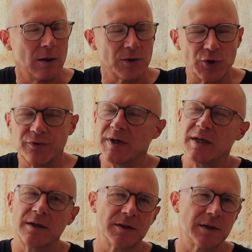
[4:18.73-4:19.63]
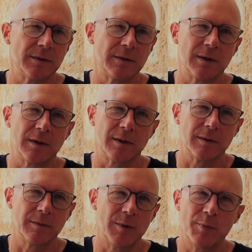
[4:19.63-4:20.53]
souvenirs and
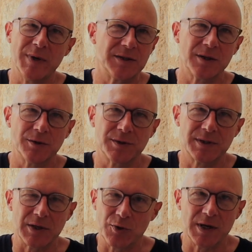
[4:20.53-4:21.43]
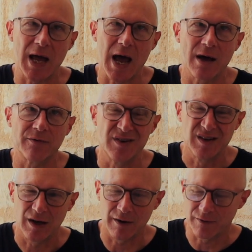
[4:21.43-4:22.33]
mementos that you can have
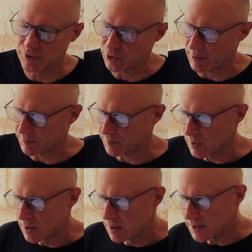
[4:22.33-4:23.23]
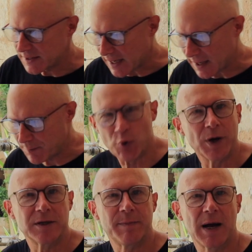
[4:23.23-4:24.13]
of the trip. The second
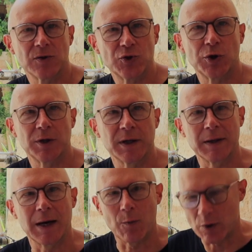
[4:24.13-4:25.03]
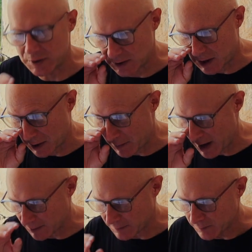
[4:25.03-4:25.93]
point about journaling that I want to talk
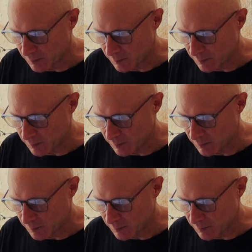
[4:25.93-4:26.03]
about,